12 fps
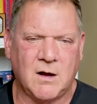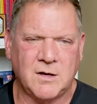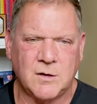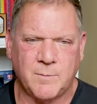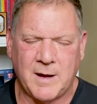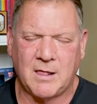
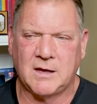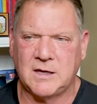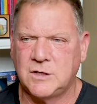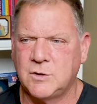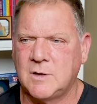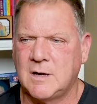on your belly
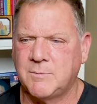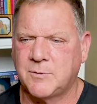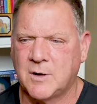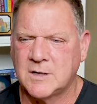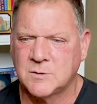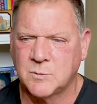and do hip
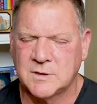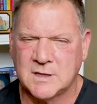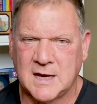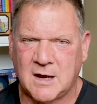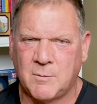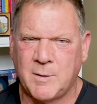thrusts with a
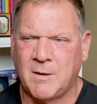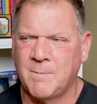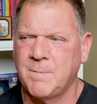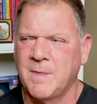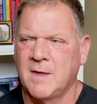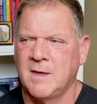kettlebell.